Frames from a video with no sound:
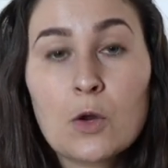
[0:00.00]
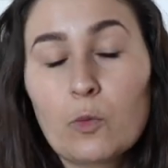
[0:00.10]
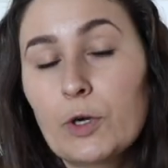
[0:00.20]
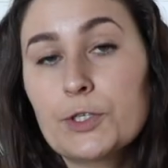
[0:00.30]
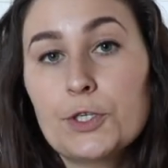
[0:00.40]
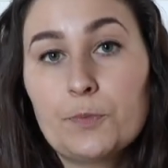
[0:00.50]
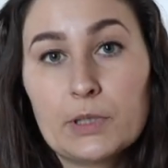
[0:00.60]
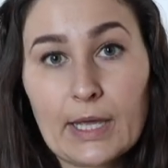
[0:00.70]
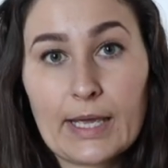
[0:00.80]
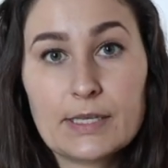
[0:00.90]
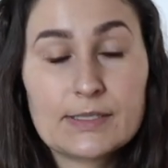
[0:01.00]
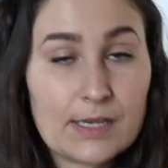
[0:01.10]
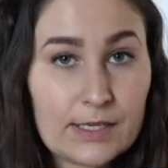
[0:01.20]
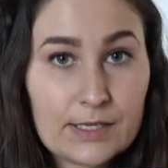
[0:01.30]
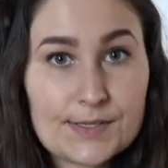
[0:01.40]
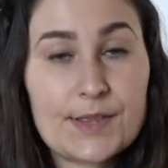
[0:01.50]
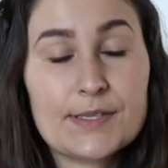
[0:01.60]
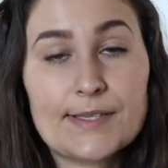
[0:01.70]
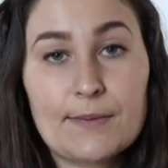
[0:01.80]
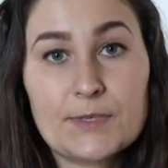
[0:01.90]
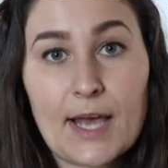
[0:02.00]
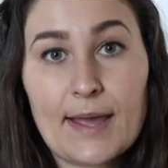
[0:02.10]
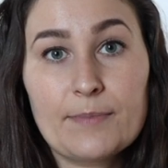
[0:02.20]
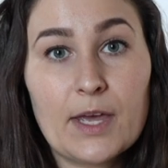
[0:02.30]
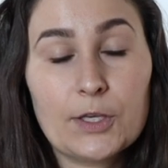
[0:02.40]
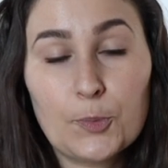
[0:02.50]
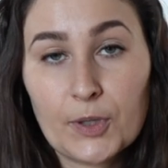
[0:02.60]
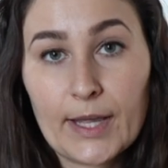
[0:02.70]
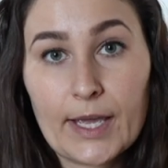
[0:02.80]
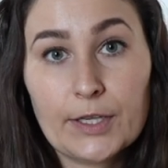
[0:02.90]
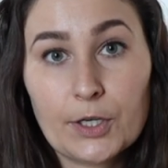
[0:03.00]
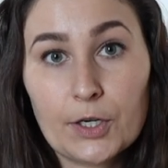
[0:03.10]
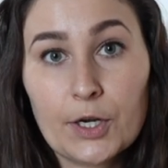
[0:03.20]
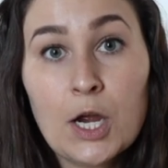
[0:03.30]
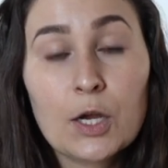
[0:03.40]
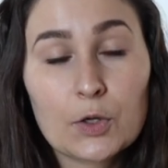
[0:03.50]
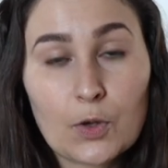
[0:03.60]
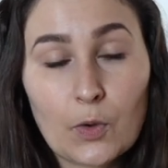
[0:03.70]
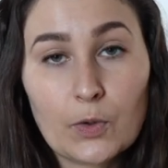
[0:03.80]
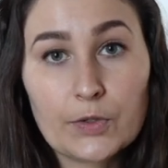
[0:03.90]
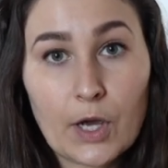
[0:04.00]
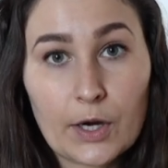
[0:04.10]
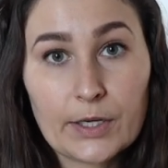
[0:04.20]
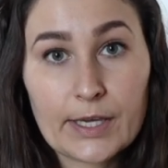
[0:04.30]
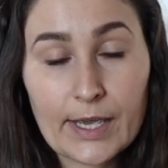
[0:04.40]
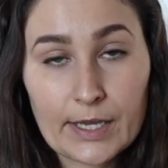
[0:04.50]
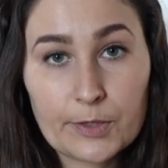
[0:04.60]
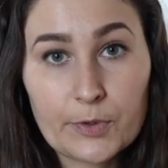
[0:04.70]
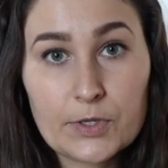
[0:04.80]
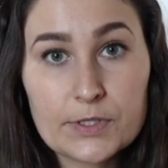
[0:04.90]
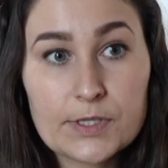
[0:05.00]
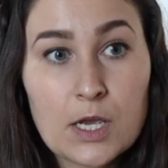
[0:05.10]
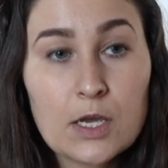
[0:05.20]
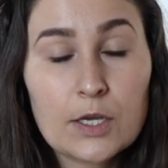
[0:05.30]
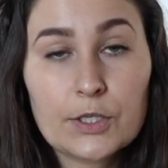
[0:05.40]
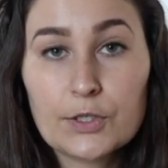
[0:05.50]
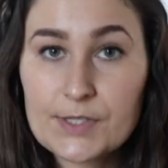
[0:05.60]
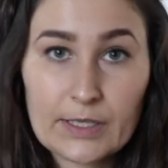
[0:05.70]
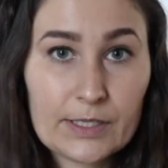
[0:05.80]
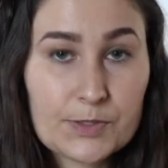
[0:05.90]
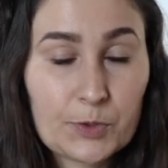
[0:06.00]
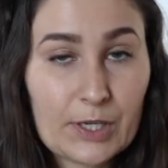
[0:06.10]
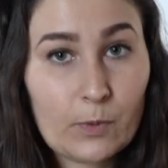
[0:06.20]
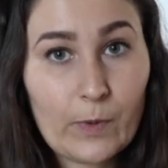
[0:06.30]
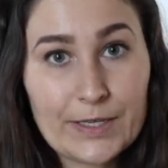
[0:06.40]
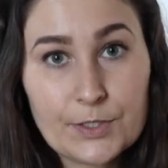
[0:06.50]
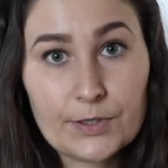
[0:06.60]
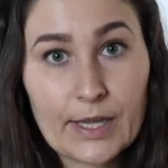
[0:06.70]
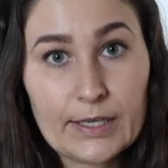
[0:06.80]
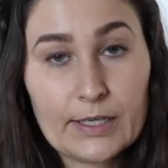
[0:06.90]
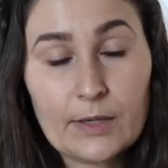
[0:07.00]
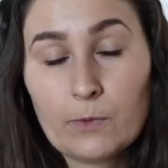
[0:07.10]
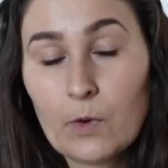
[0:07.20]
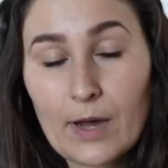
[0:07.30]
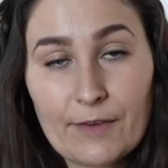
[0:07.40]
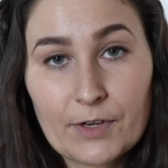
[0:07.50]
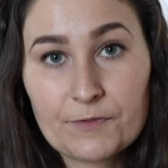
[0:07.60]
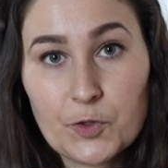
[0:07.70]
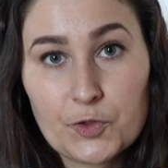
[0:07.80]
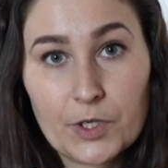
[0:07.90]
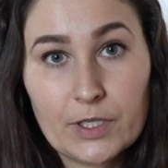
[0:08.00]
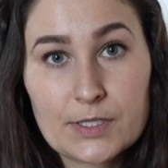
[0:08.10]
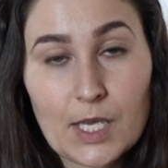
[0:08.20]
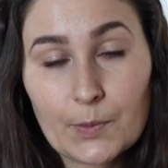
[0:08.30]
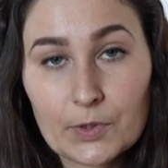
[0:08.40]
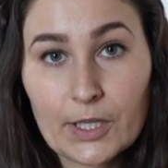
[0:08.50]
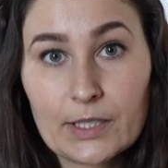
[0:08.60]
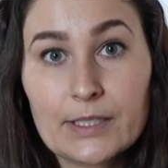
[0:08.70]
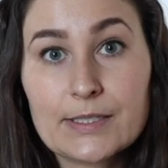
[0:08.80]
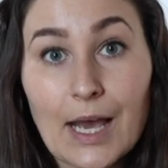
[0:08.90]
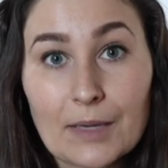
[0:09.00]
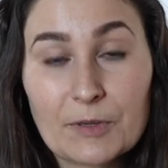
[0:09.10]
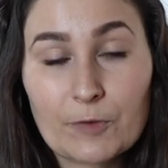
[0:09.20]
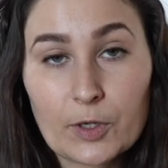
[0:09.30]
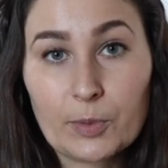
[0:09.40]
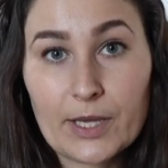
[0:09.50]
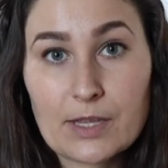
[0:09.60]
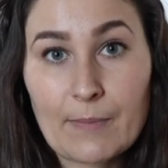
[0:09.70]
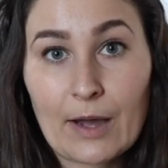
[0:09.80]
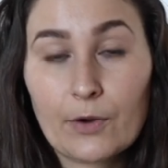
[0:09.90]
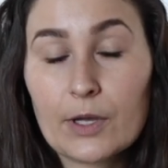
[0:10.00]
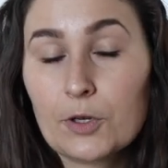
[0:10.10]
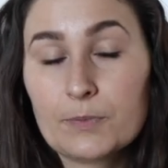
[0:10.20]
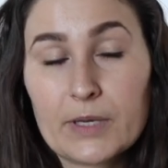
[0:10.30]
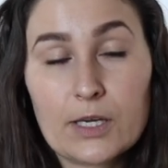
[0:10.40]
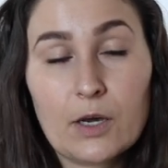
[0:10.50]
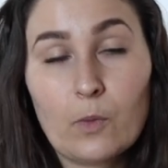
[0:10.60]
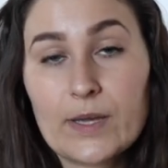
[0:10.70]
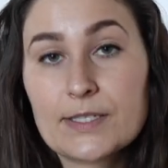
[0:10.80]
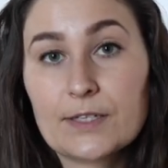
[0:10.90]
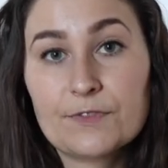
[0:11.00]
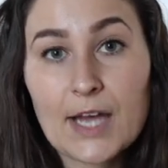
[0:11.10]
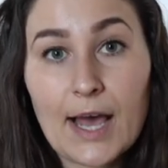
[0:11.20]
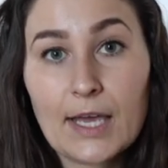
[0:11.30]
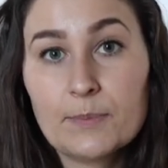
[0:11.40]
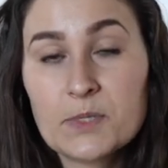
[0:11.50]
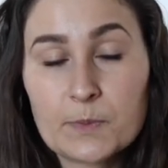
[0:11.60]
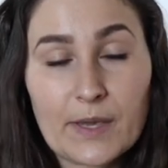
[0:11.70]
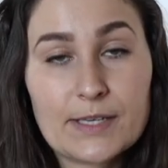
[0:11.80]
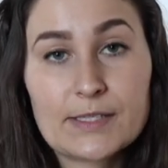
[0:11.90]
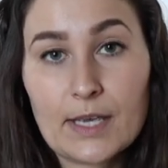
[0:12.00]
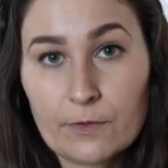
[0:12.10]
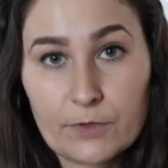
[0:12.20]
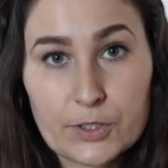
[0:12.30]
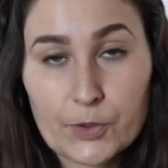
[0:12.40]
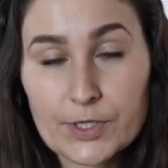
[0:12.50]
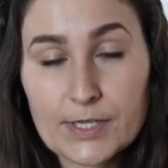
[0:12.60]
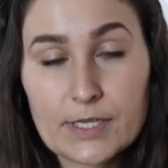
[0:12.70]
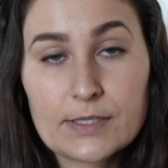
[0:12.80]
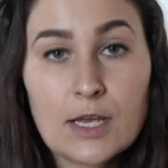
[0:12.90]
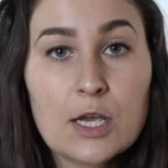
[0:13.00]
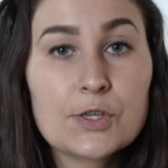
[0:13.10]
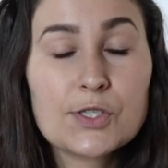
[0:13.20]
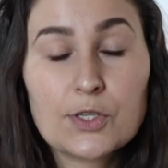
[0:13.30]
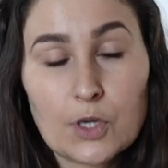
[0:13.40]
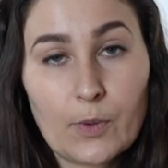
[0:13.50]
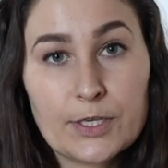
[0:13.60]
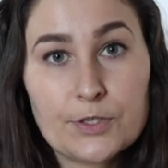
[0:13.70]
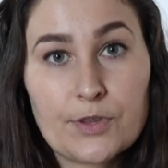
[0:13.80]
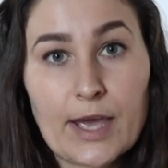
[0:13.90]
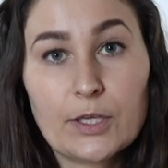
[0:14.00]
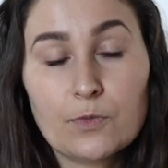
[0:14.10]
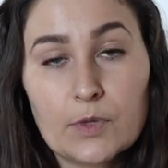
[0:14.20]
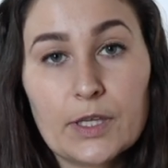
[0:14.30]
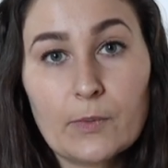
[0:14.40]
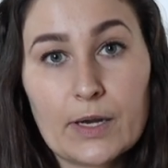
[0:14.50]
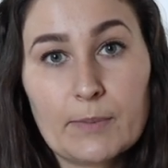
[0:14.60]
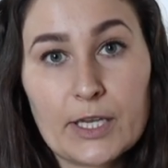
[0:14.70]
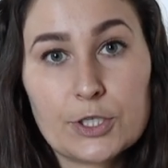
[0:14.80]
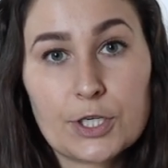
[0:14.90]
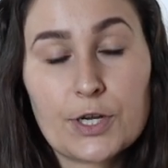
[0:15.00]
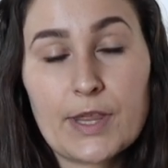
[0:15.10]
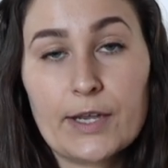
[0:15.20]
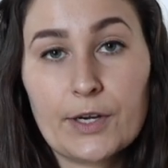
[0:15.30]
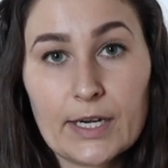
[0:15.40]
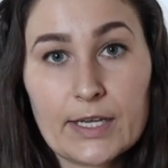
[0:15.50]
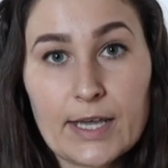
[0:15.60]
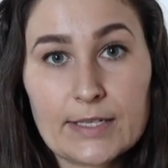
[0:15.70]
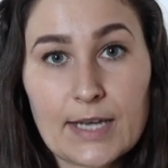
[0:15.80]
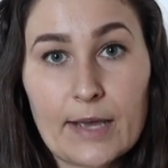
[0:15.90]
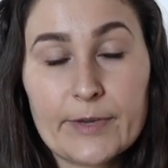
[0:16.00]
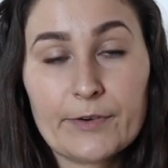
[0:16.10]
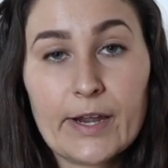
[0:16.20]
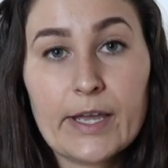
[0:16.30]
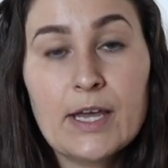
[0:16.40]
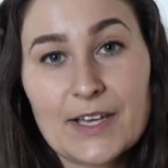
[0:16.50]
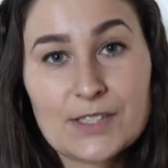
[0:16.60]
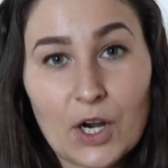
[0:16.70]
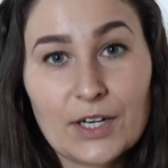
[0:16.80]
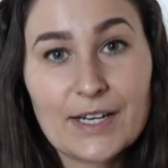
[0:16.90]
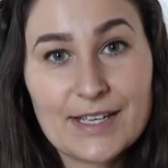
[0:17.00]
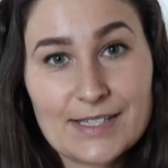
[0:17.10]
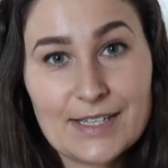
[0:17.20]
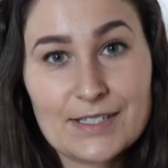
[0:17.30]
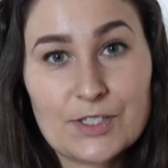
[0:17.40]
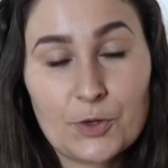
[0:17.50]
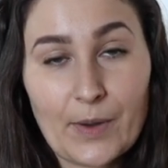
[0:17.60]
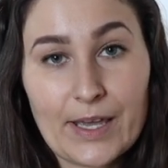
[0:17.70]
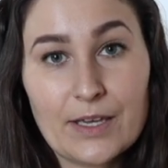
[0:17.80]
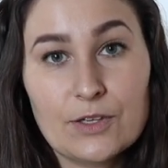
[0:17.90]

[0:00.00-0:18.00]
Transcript: were to plant zinnias at the same time that you plant your cold hardy annuals, your zinnias will get way too leggy, won't have enough nutrients, and will likely die before you plant them out. It will be a waste of time, space, and resources. So you don't want to do that. You really want to make sure that you're getting that timing right. As hard as it is to wait,